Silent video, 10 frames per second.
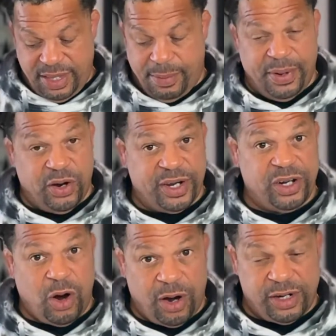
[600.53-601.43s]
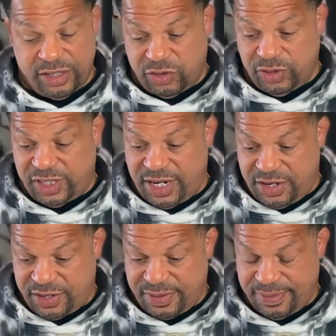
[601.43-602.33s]
American Heart
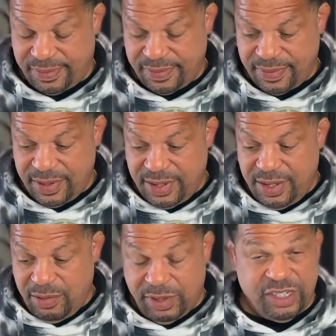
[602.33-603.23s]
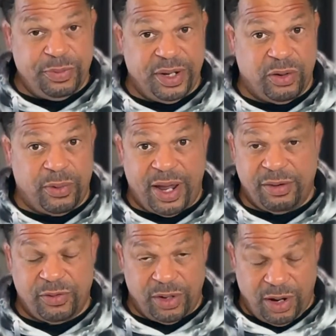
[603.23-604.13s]
Association, which has been around
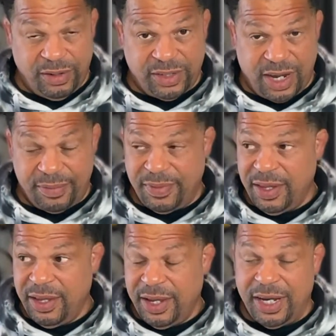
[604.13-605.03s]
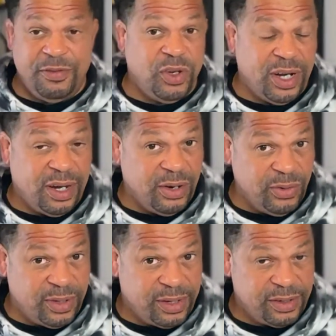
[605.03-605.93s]
for a long time. And if you didn't know
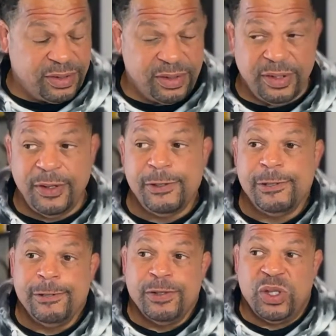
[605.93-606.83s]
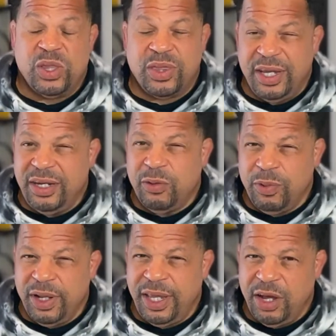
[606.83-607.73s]
this, the thing that
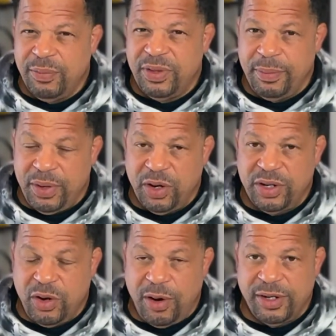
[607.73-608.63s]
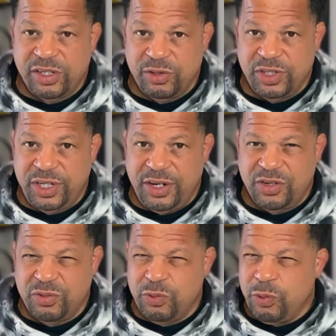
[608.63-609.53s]
really helped the American Heart
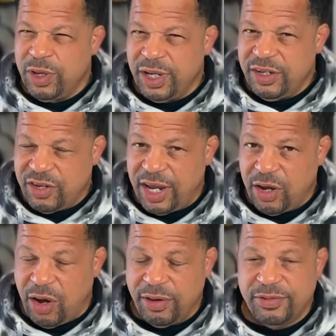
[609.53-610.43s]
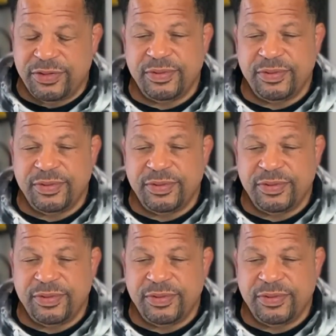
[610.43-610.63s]
Association really take off,